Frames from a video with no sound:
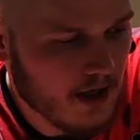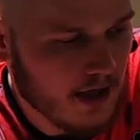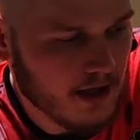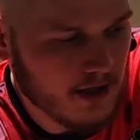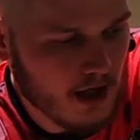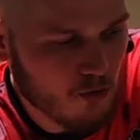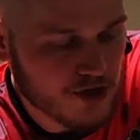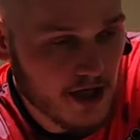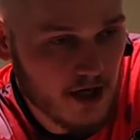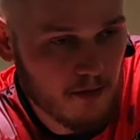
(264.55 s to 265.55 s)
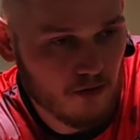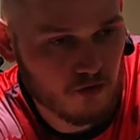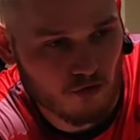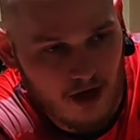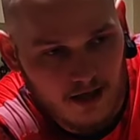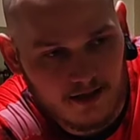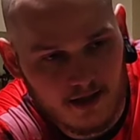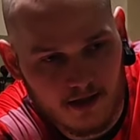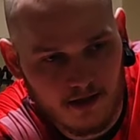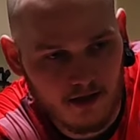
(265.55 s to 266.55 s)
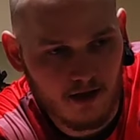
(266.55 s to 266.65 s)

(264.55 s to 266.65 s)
and I was able to not